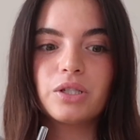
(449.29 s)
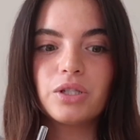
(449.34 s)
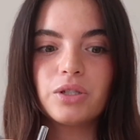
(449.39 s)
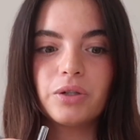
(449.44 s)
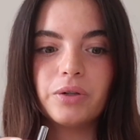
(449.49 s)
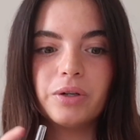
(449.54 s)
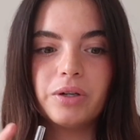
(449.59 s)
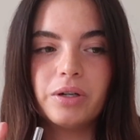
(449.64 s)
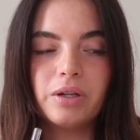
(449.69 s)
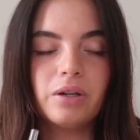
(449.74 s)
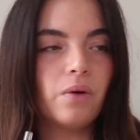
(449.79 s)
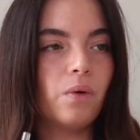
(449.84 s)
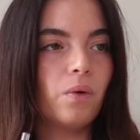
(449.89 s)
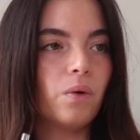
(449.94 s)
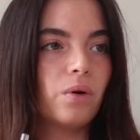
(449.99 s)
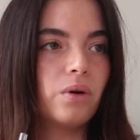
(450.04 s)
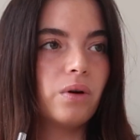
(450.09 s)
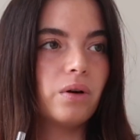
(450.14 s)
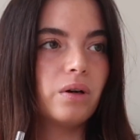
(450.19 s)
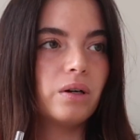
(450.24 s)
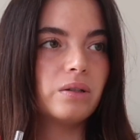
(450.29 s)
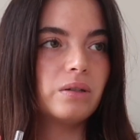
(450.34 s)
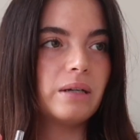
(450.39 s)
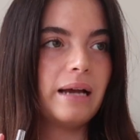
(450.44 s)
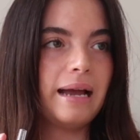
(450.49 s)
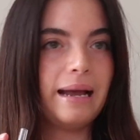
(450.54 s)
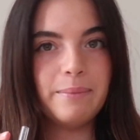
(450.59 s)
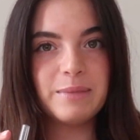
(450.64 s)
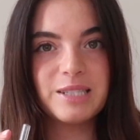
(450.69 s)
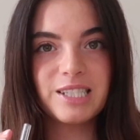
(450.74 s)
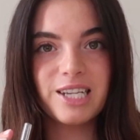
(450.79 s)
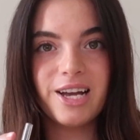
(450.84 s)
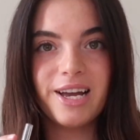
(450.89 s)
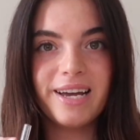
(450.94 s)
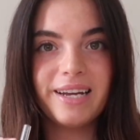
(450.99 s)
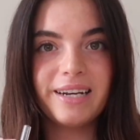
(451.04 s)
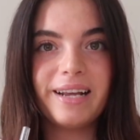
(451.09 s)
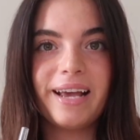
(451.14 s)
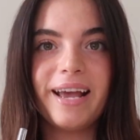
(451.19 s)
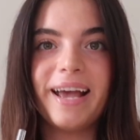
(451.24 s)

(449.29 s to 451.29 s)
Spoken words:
store or Amazon.